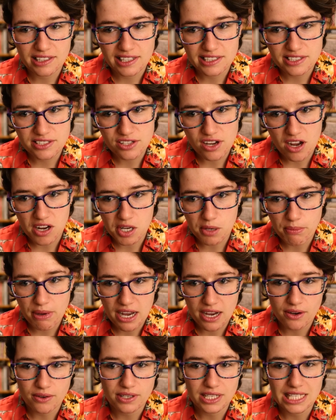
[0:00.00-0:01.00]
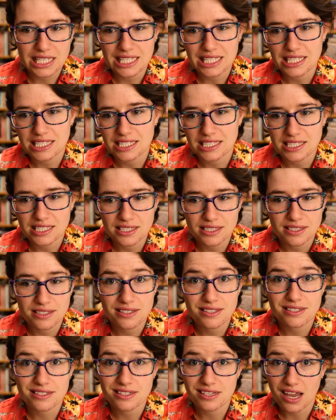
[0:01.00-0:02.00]
like to talk about
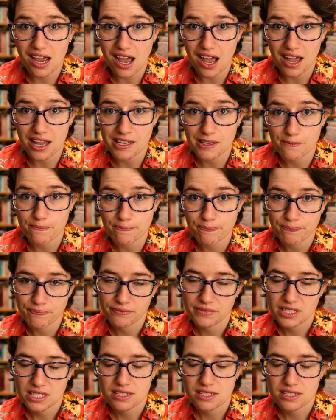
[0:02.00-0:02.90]
is time.